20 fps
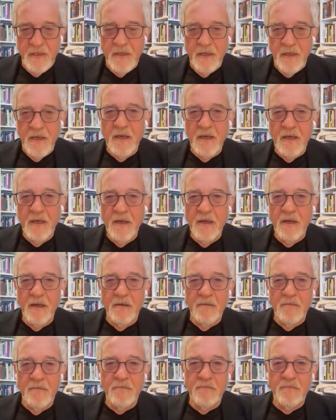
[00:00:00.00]

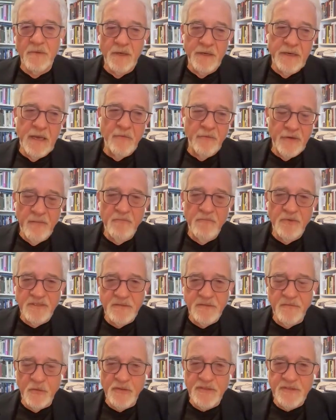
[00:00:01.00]
Now, numbers,
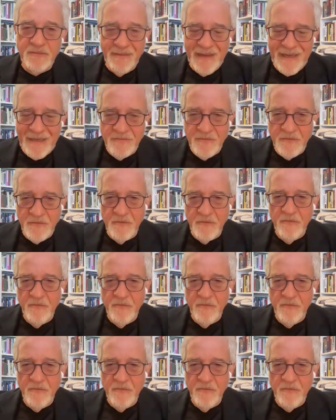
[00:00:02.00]
of course, matter.